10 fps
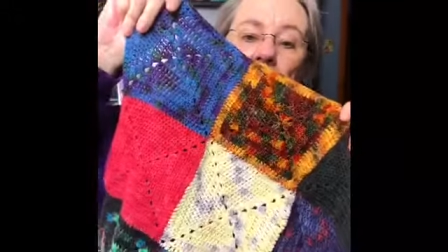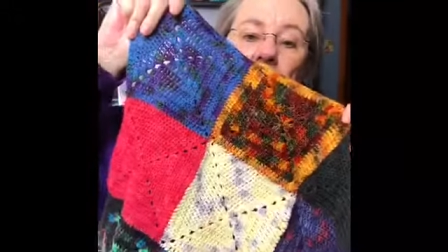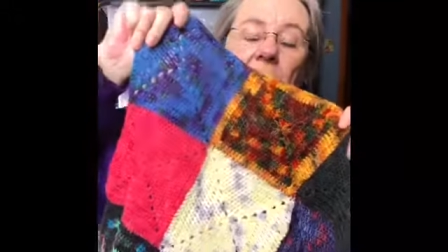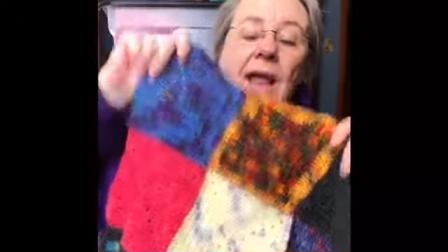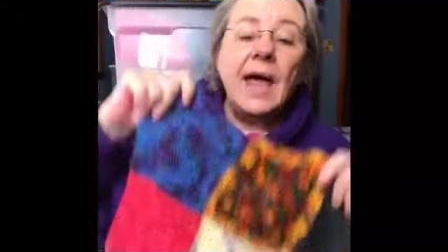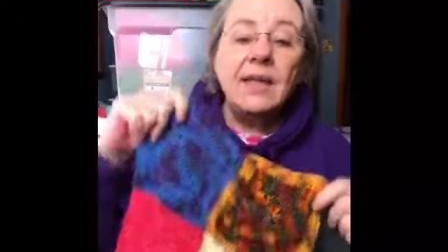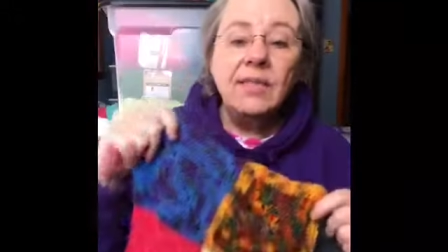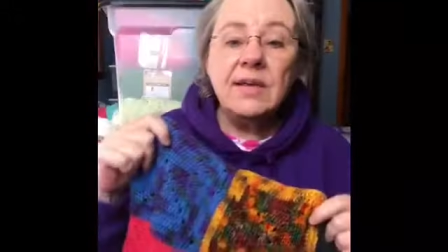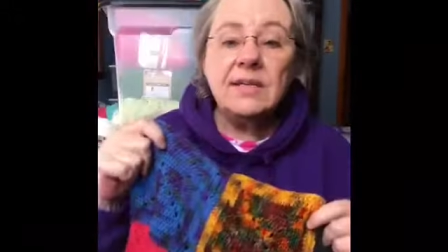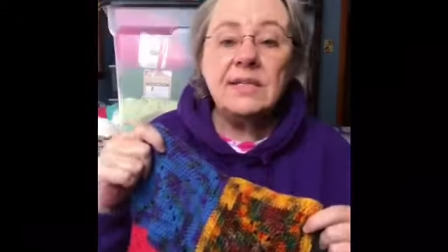I like
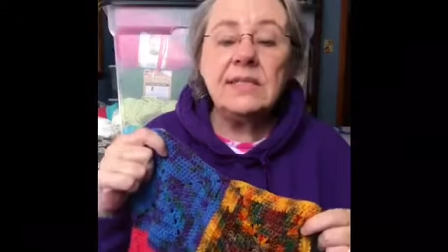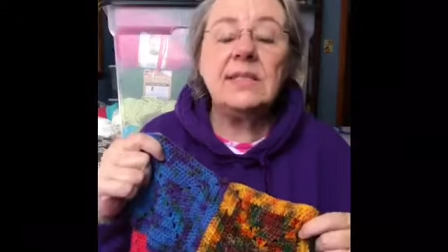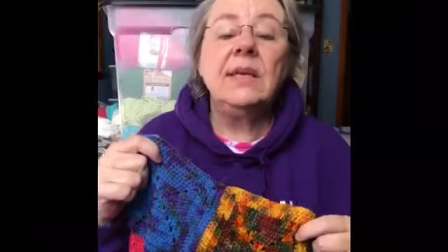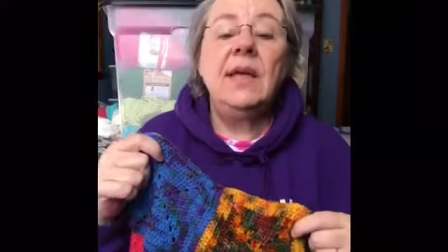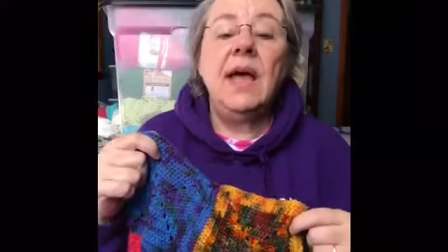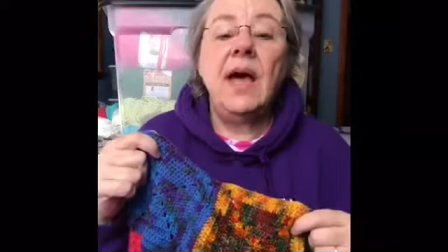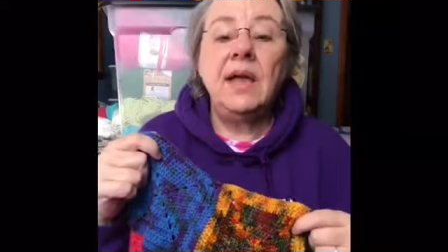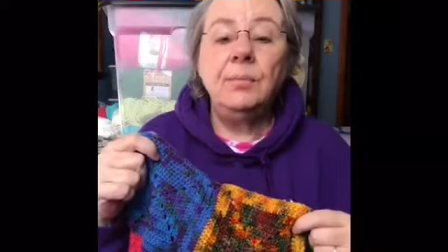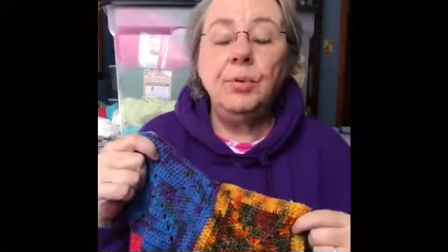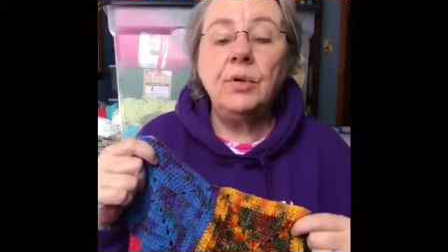this. I
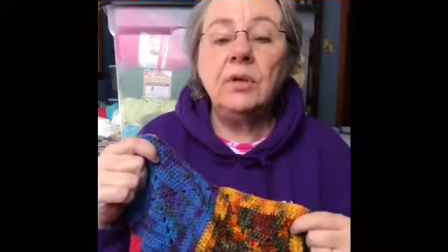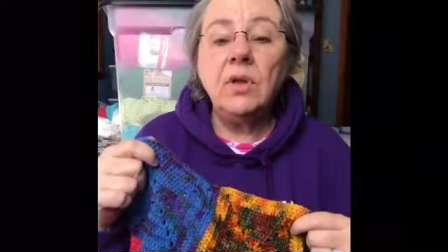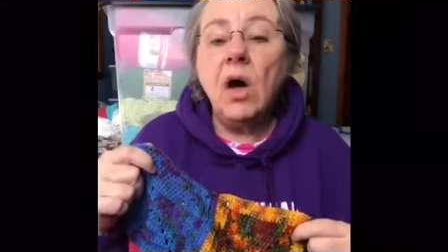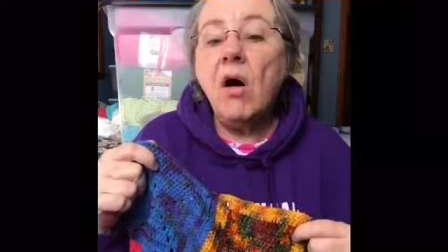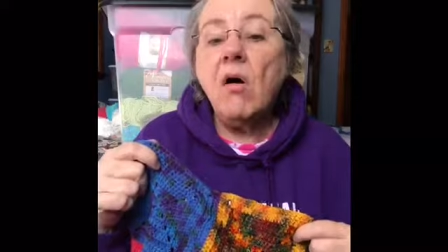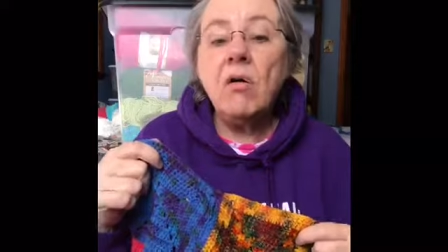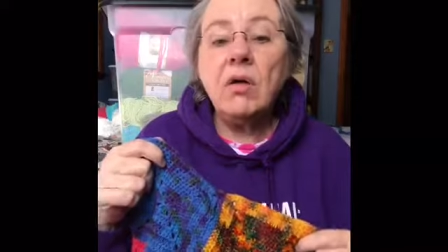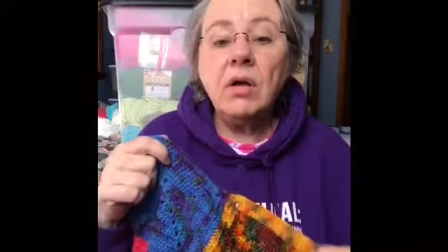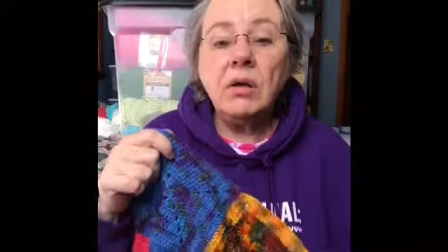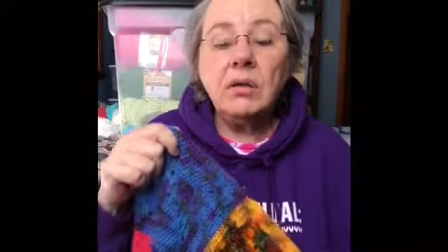can put a
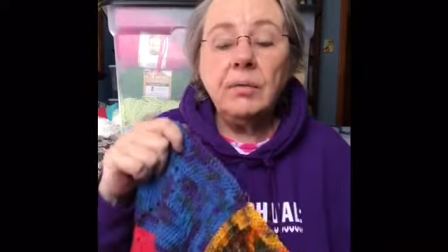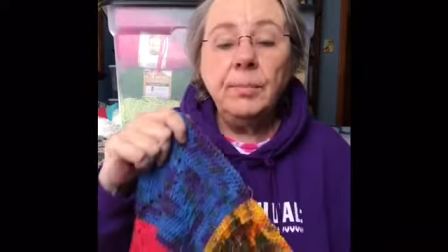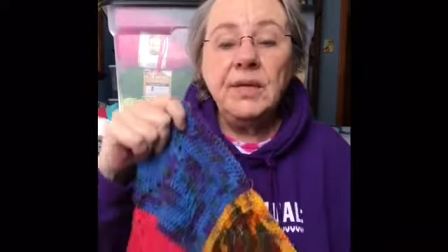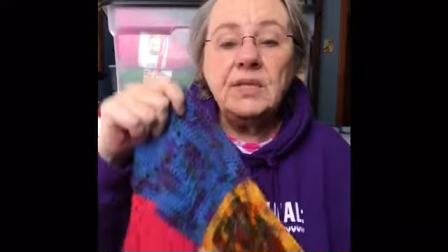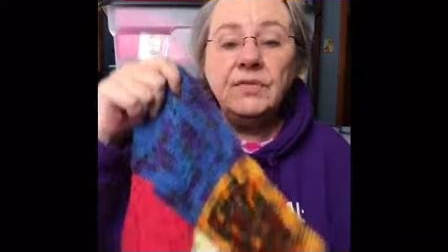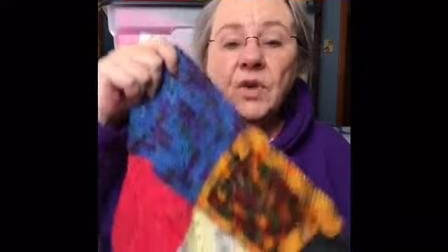long piece of